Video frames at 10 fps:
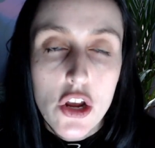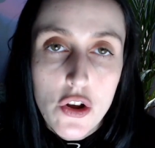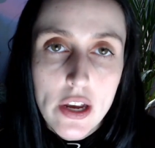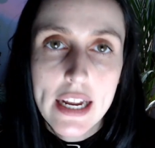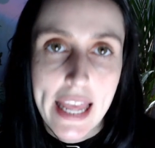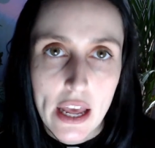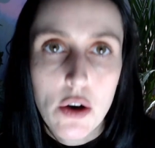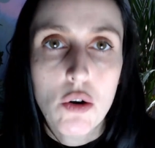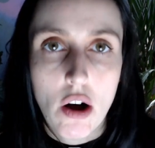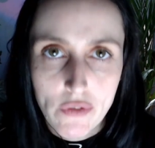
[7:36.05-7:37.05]
You can
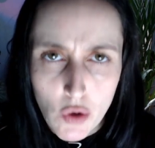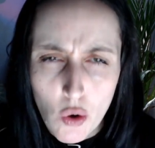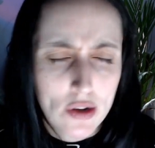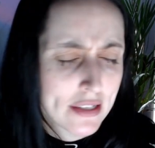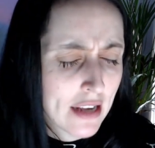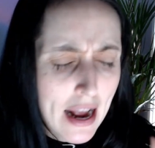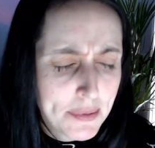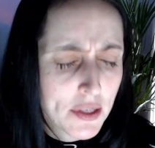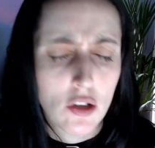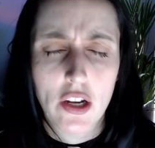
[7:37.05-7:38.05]
heal, of course,
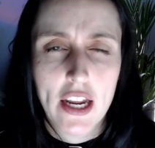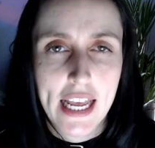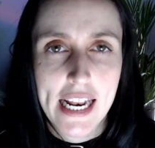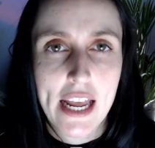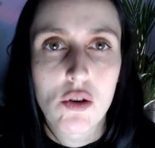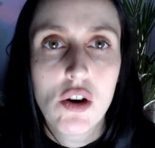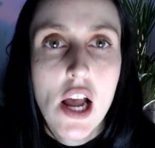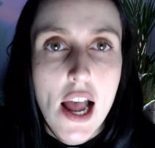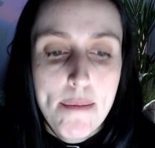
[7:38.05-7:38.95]
absolutely you can heal.